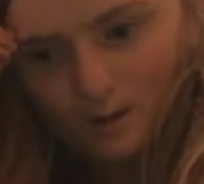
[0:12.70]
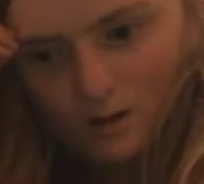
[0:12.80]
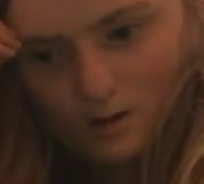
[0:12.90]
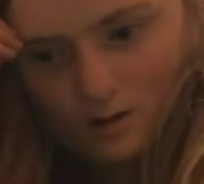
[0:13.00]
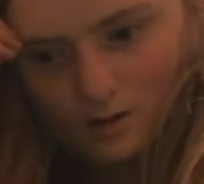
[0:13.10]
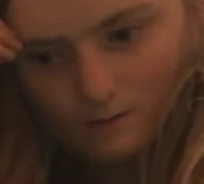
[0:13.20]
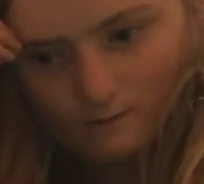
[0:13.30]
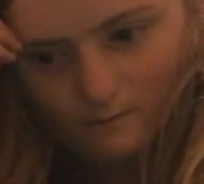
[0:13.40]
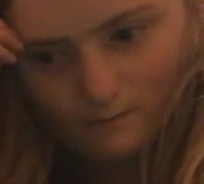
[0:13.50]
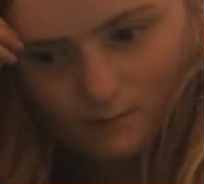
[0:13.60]

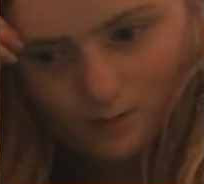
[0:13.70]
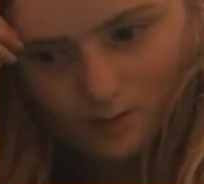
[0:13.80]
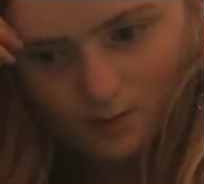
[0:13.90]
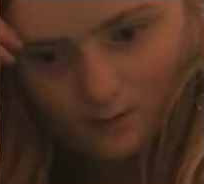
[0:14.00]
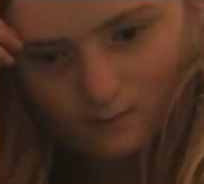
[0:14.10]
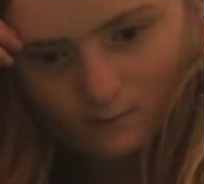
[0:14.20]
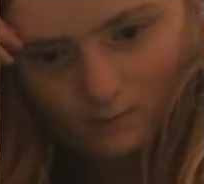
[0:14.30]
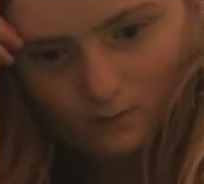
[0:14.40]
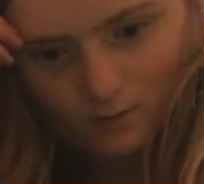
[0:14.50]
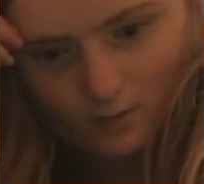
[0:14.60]

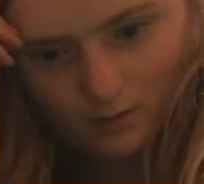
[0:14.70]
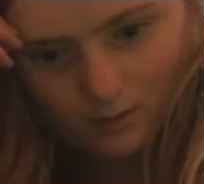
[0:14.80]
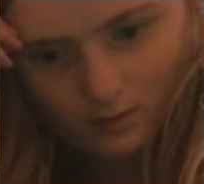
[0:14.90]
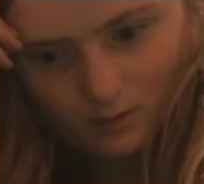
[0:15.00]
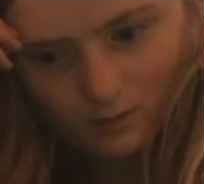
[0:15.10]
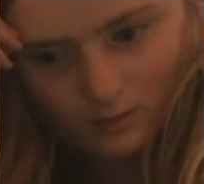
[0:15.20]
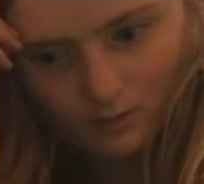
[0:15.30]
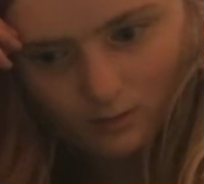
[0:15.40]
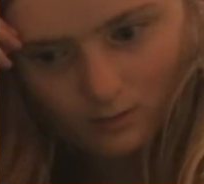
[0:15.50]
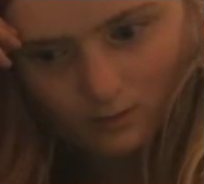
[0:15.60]

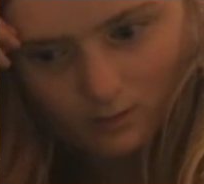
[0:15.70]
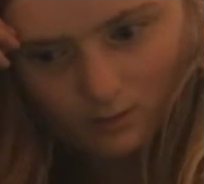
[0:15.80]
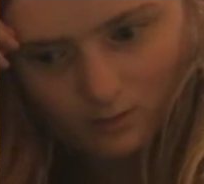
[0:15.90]
Nothing is said.